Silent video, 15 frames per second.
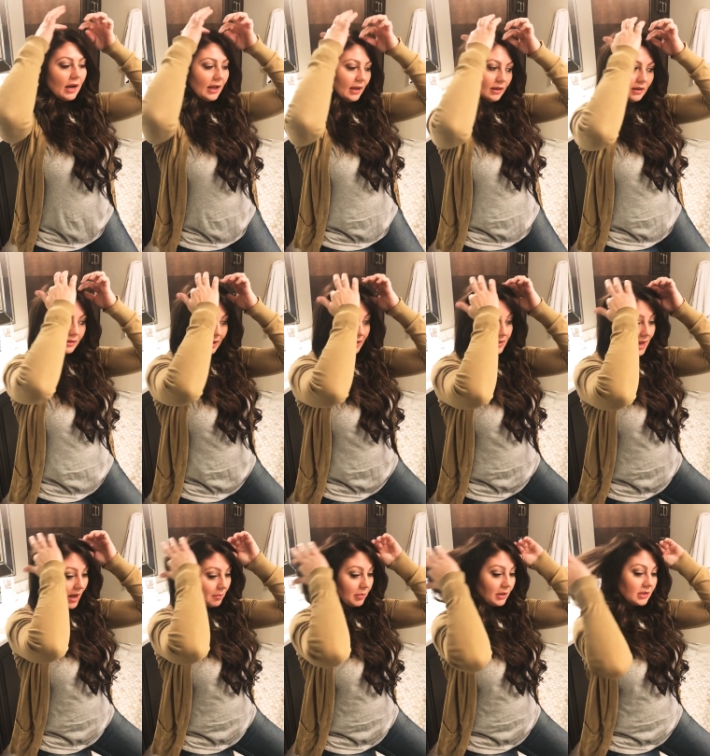And that's
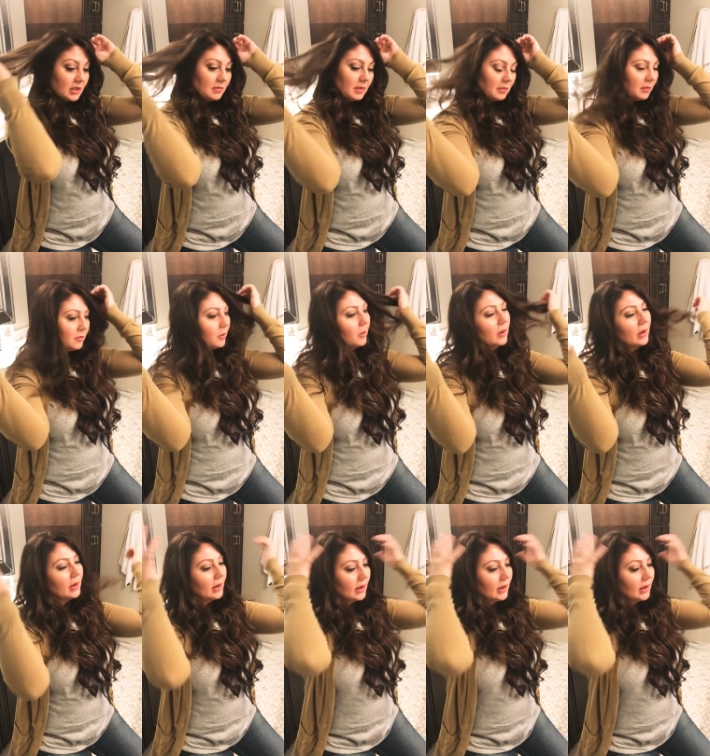happened to me before.